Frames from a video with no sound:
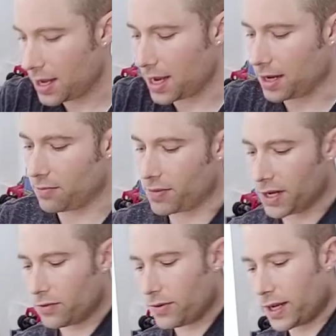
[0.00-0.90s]
And by
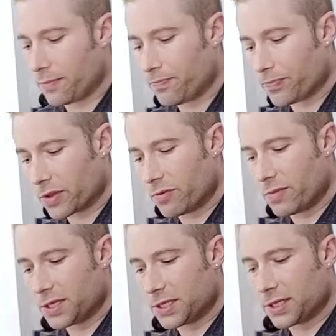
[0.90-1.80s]
the way, let me
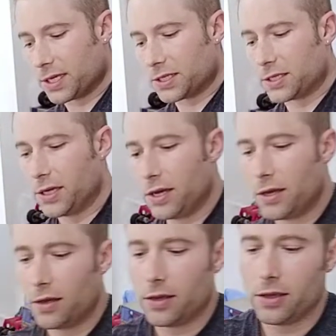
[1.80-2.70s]
mention this.
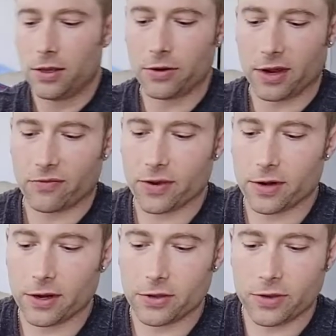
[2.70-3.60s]
You know, I
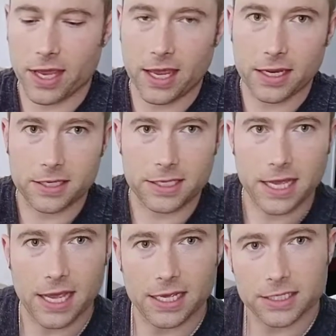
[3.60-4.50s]
found out you can't
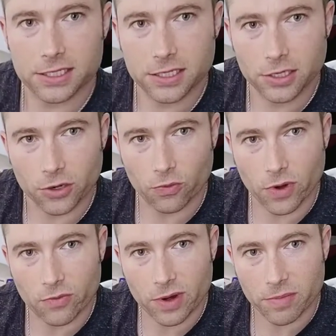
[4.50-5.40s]
test your
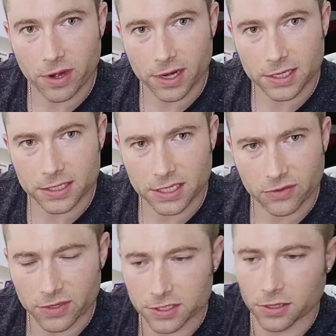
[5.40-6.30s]
one-way bearing to see
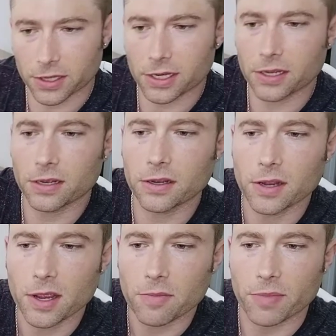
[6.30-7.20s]
if it's good
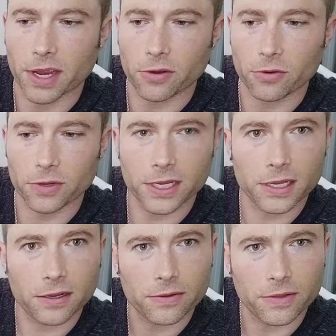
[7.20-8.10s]
by
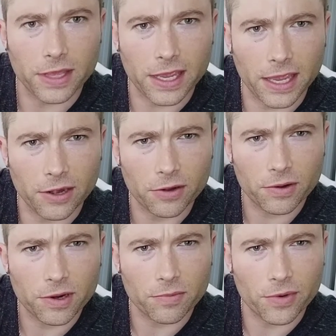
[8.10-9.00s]
holding the
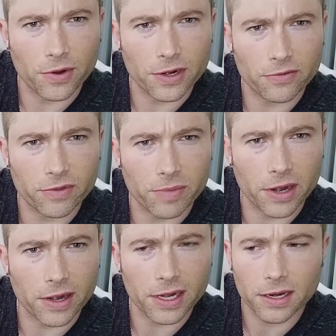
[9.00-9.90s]
inner component of the
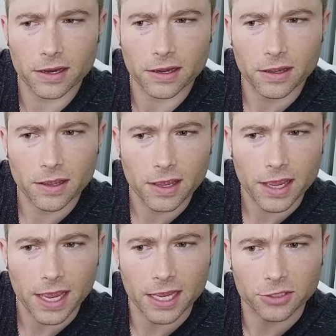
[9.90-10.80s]
bearing
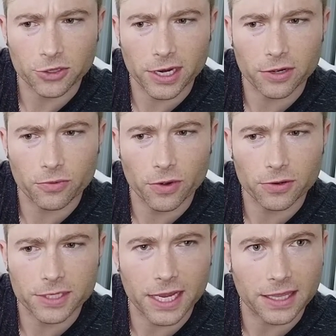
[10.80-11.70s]
and trying to
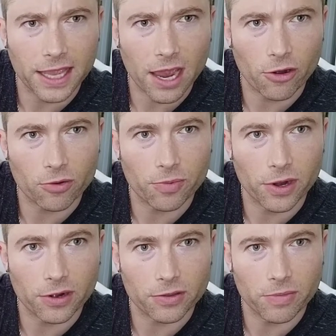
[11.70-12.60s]
rotate the outer
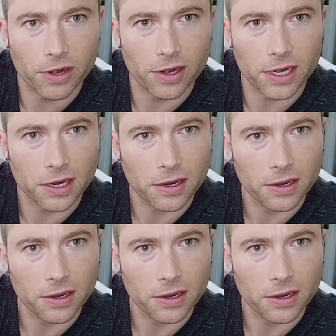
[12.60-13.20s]
part of the bearing.